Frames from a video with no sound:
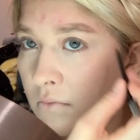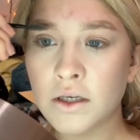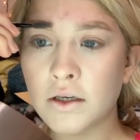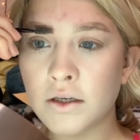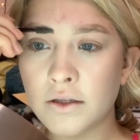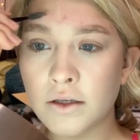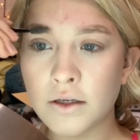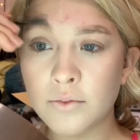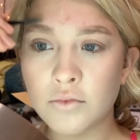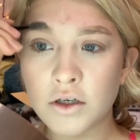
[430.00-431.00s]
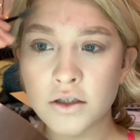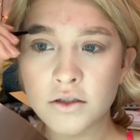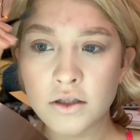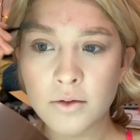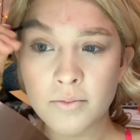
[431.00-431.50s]
And then I brush
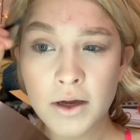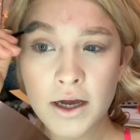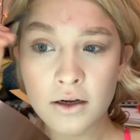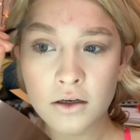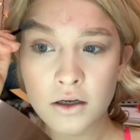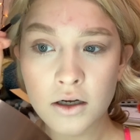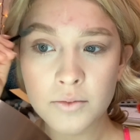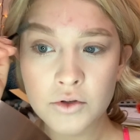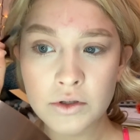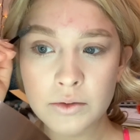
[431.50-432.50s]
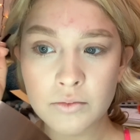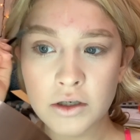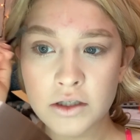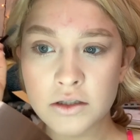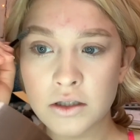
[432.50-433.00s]
them back up. You can
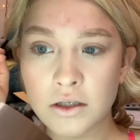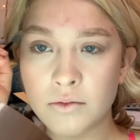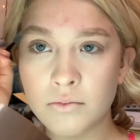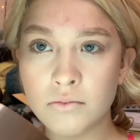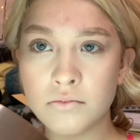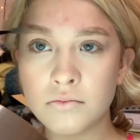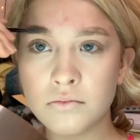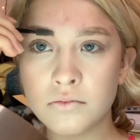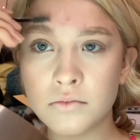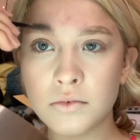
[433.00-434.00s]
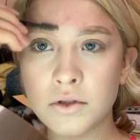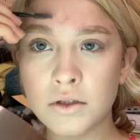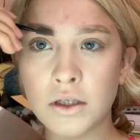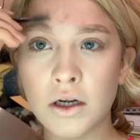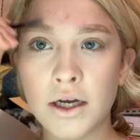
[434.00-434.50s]
brush them,
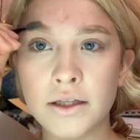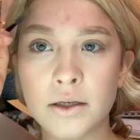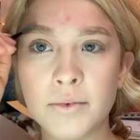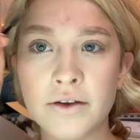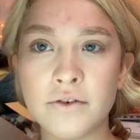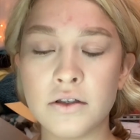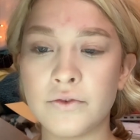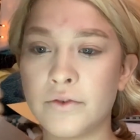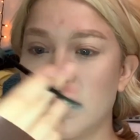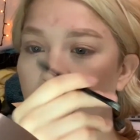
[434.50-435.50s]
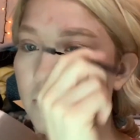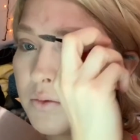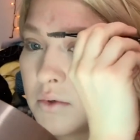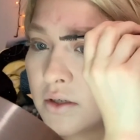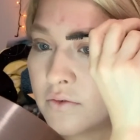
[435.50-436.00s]
you know, I like mine very fluffy,
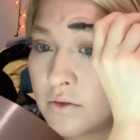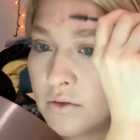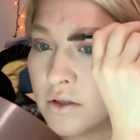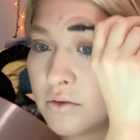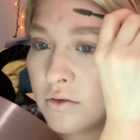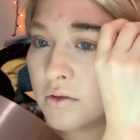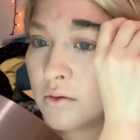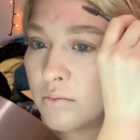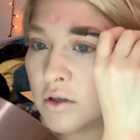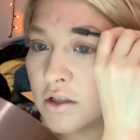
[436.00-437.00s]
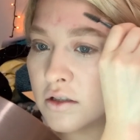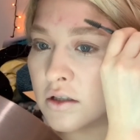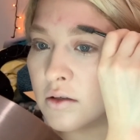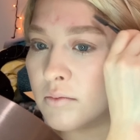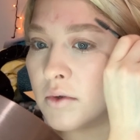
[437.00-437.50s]
but if you don't, you can brush
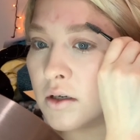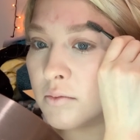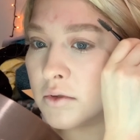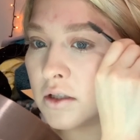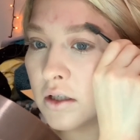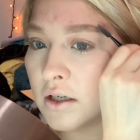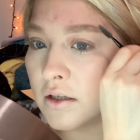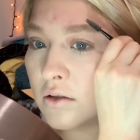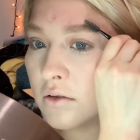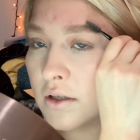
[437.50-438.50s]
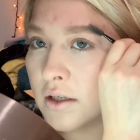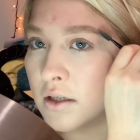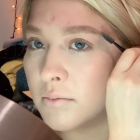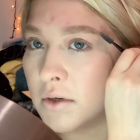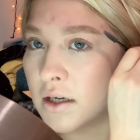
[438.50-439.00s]
them up and then kind of go like
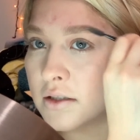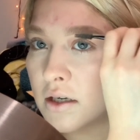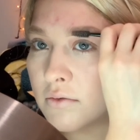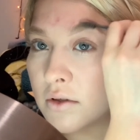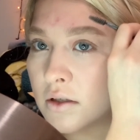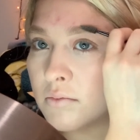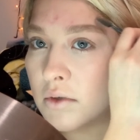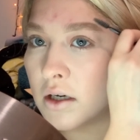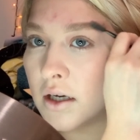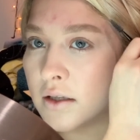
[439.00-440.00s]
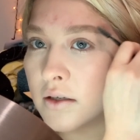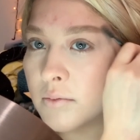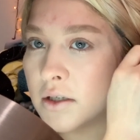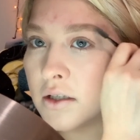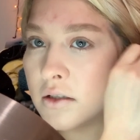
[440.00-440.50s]
back down with them, but I like
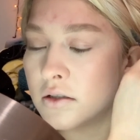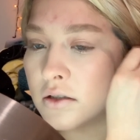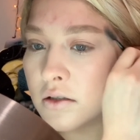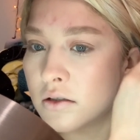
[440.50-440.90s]
mine just